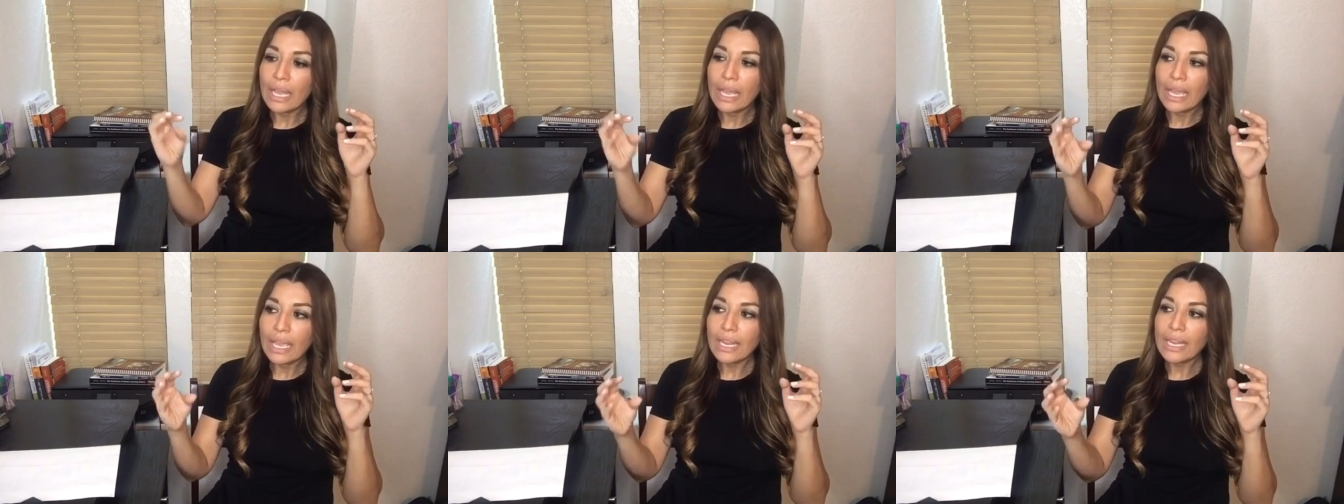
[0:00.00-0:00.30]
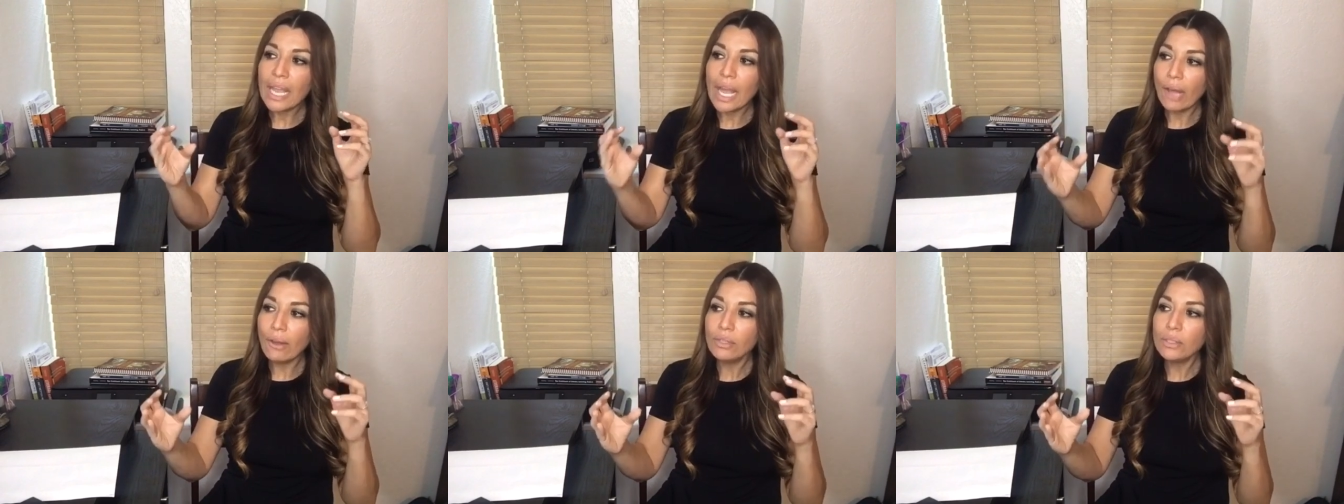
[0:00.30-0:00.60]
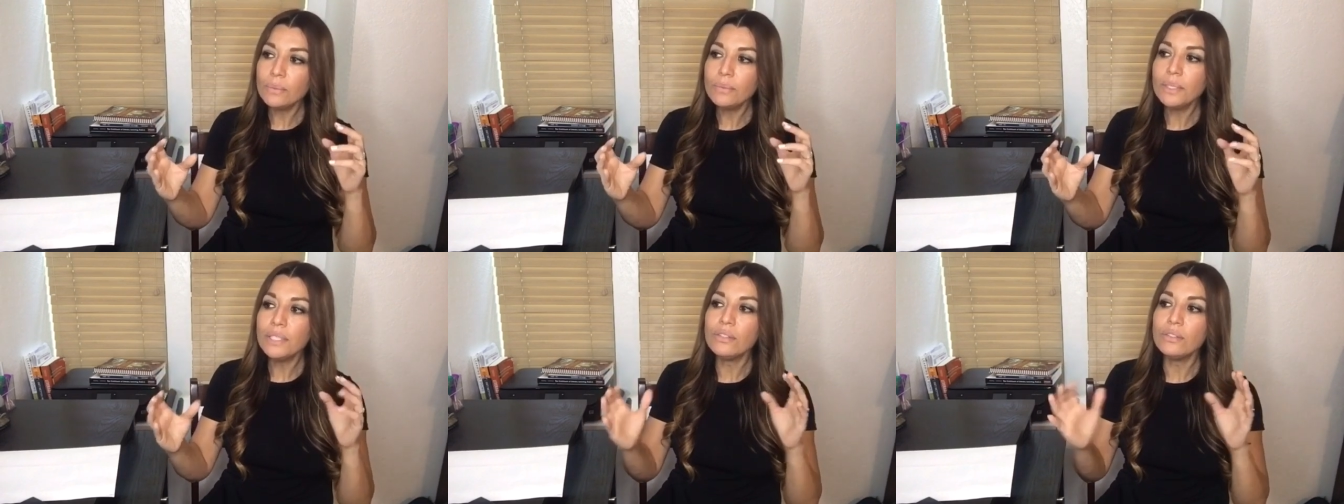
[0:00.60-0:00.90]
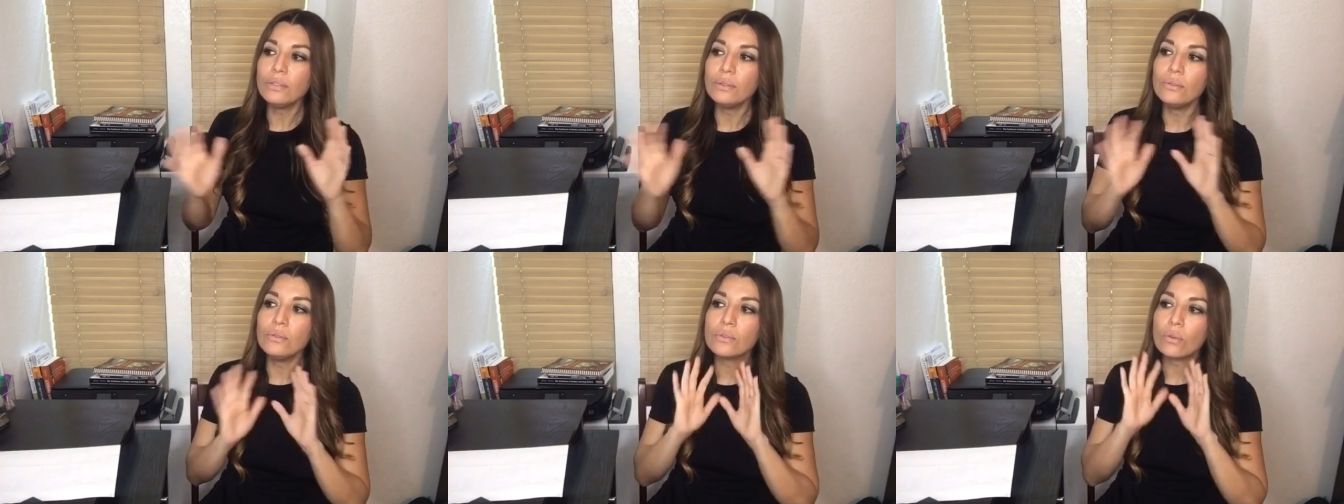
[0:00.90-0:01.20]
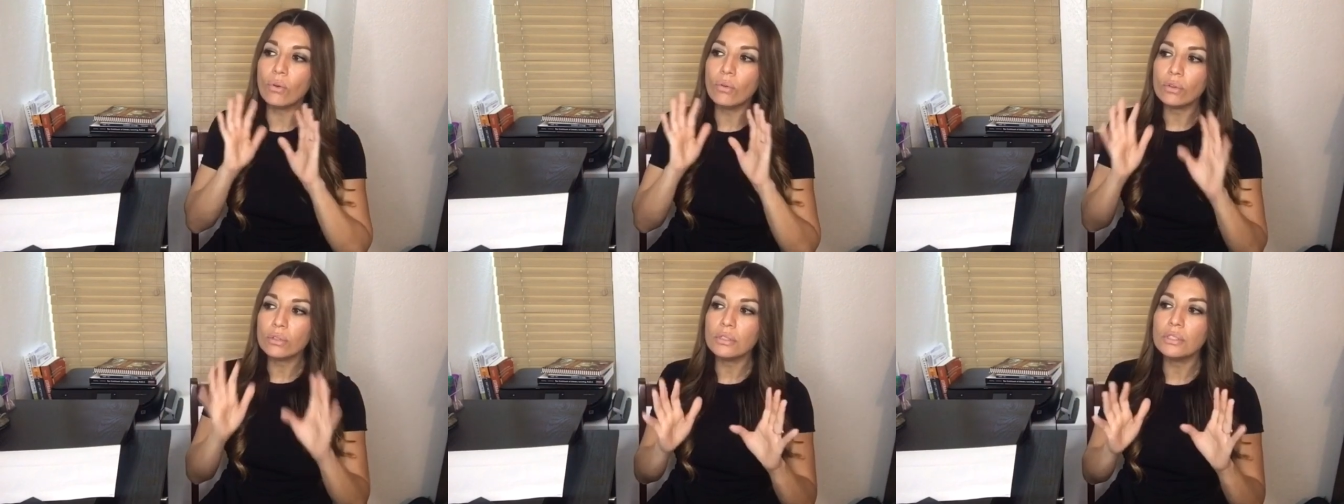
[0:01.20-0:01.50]
And how do we use
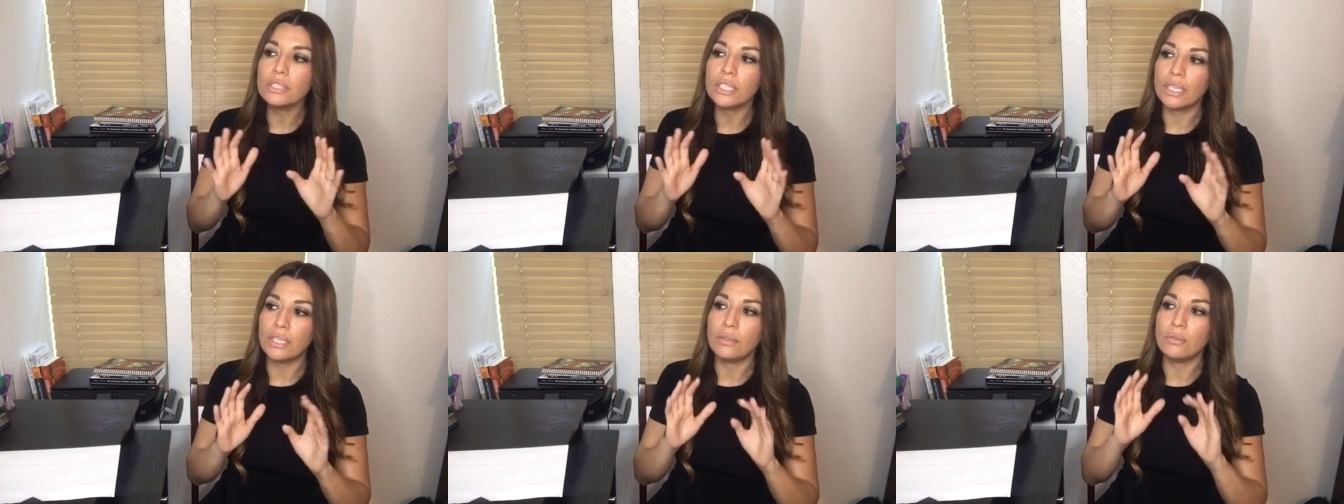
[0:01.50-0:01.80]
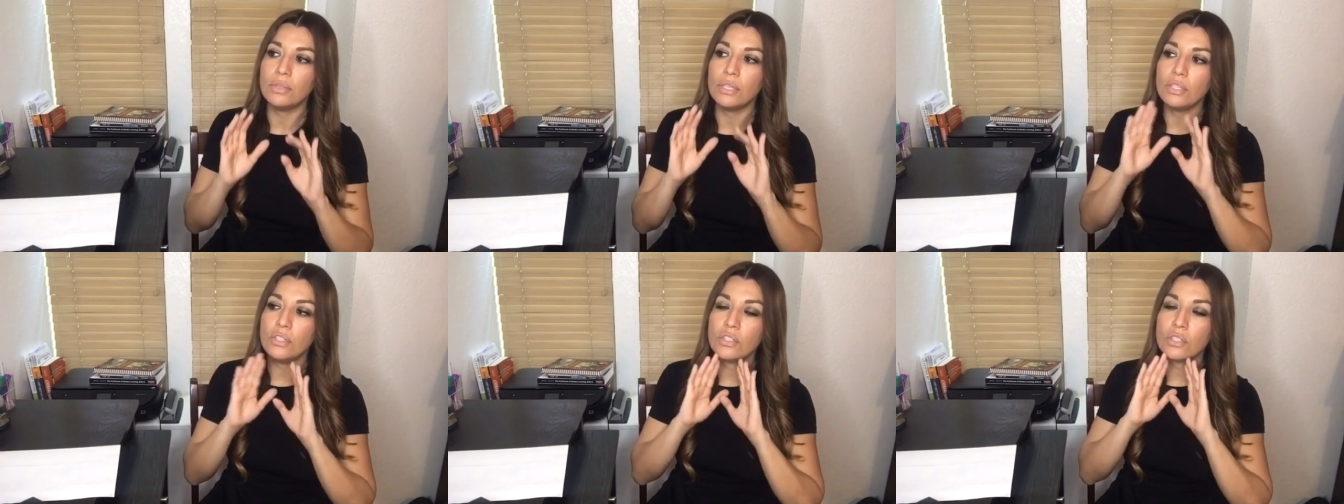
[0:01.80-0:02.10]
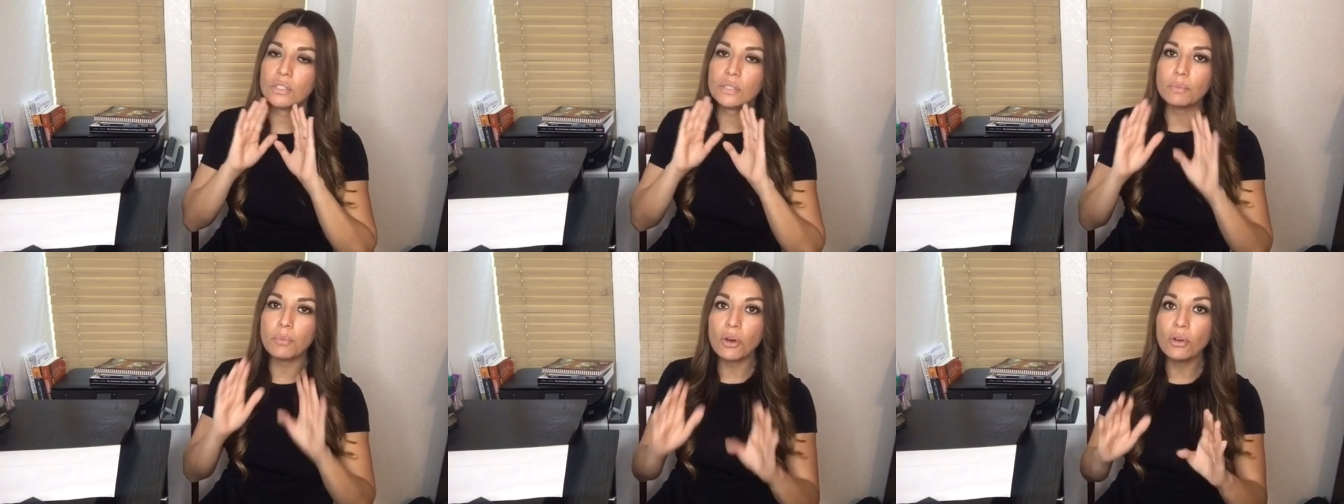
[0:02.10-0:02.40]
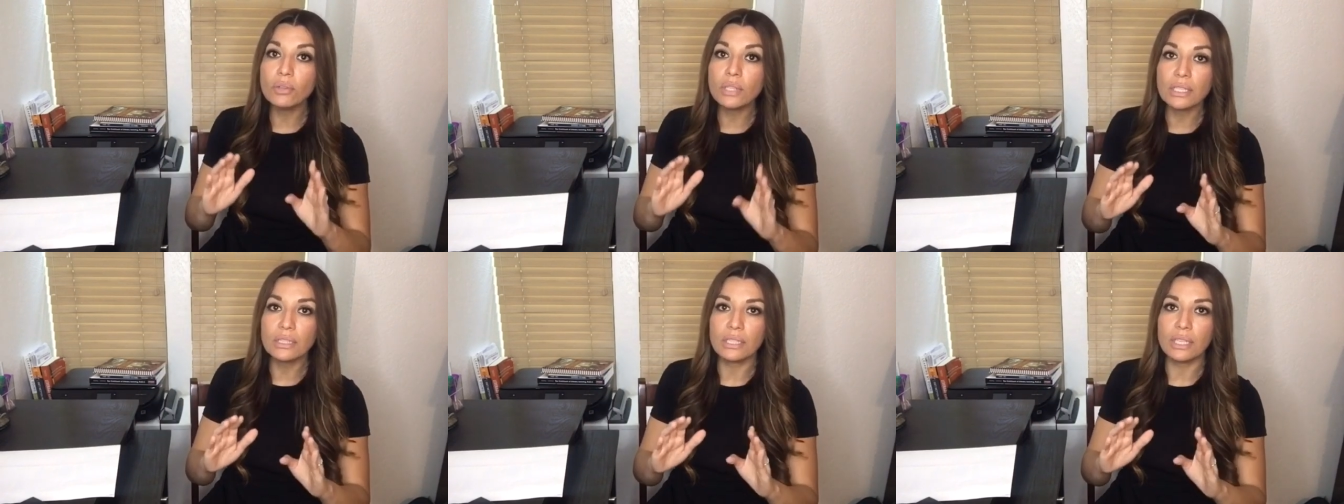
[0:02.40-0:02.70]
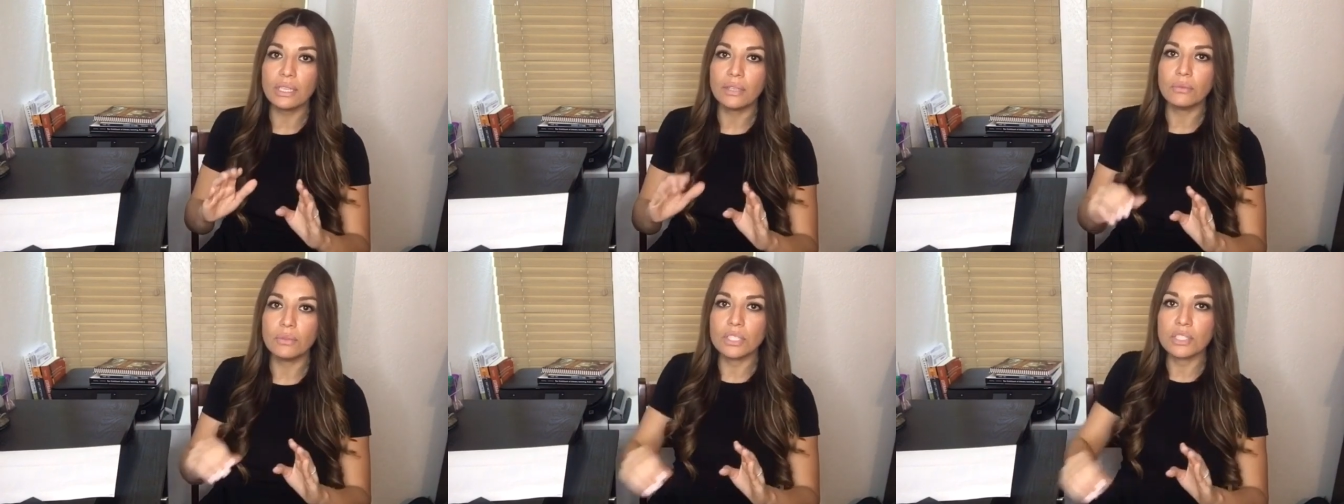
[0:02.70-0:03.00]
oral language, spoken
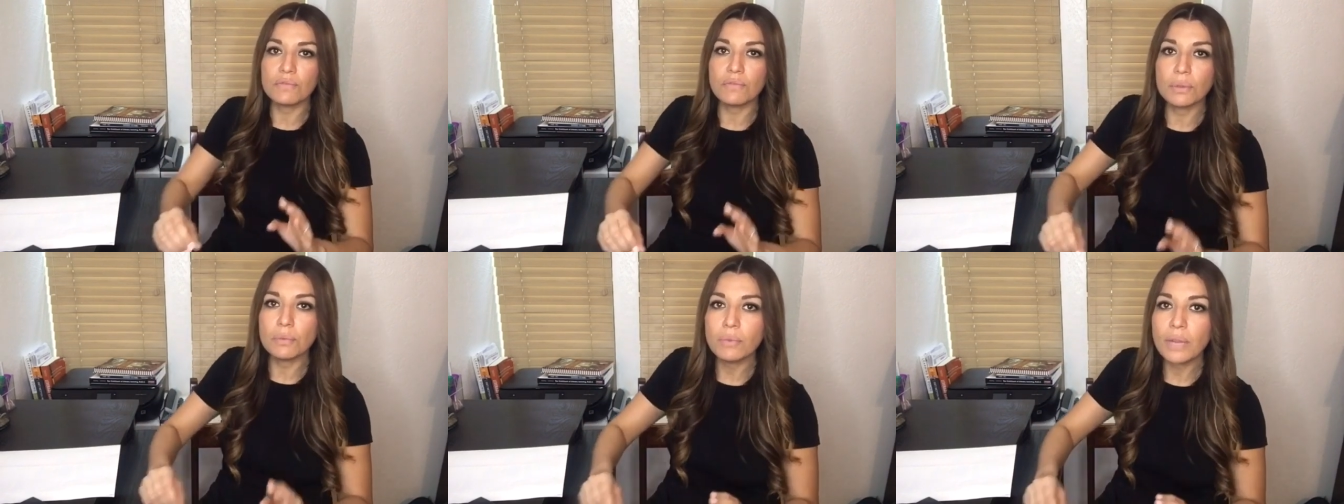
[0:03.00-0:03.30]
language for